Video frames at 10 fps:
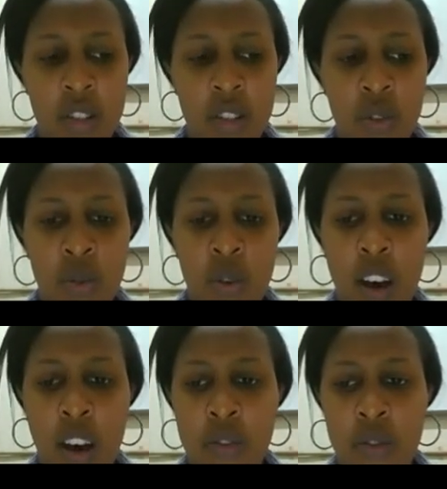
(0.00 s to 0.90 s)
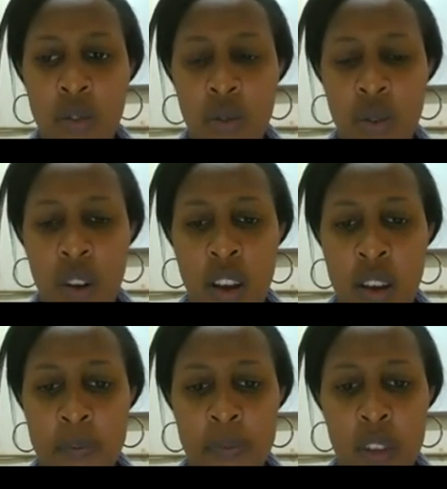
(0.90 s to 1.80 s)
you have
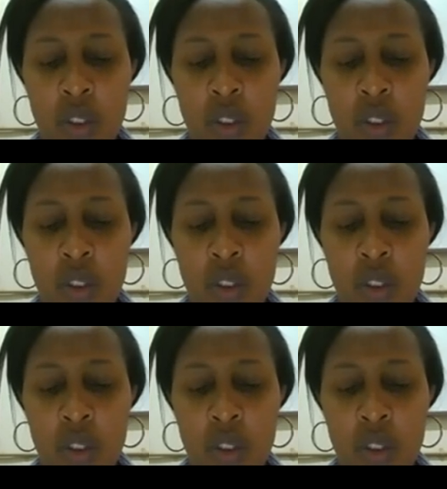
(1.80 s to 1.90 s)
to